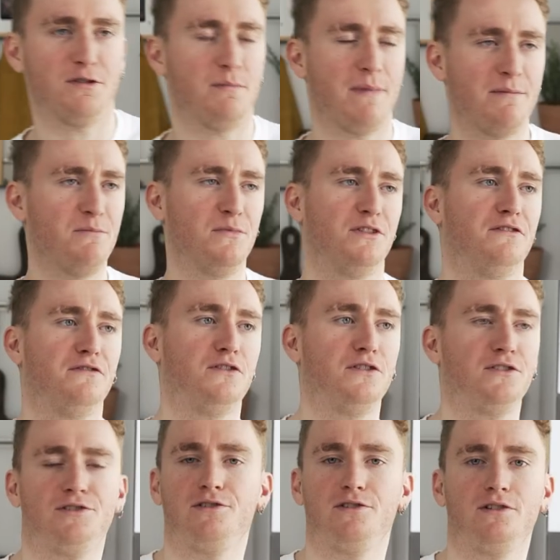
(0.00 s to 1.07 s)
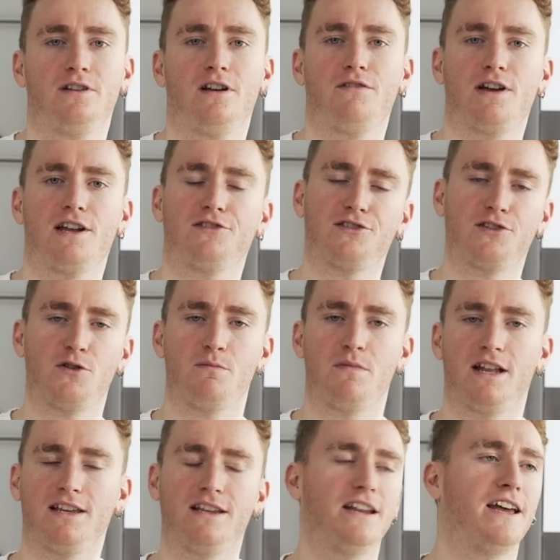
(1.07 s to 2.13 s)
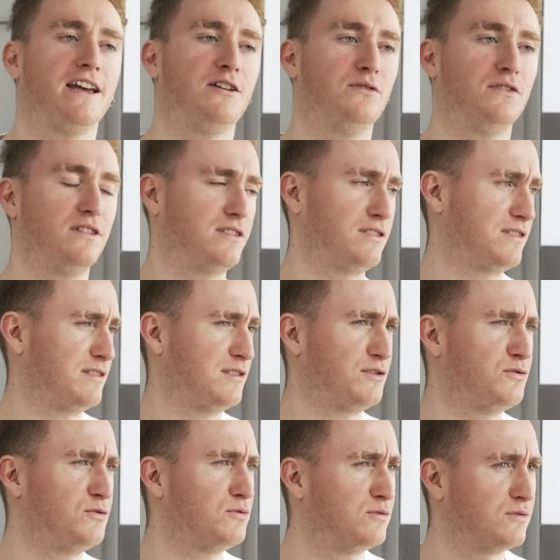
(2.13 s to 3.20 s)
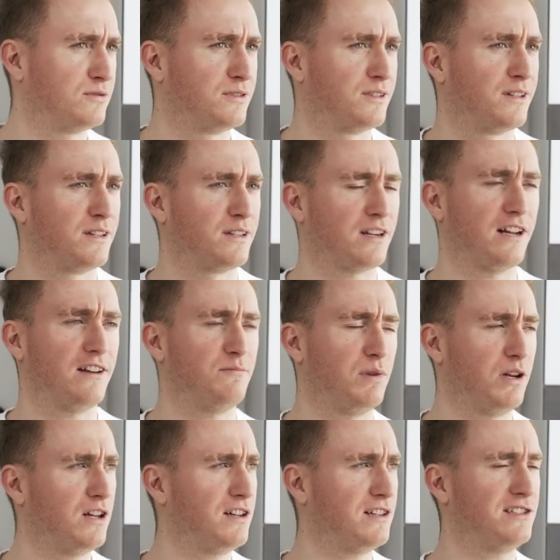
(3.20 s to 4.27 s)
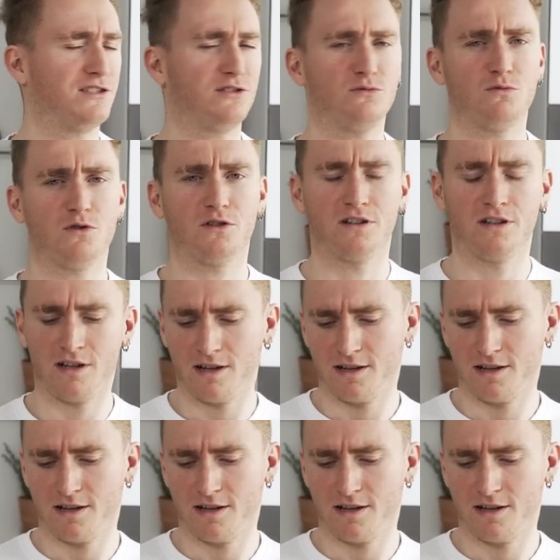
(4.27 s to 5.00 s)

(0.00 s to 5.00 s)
remember the first Döner. I've had so many now that it's all kind of blurred into one.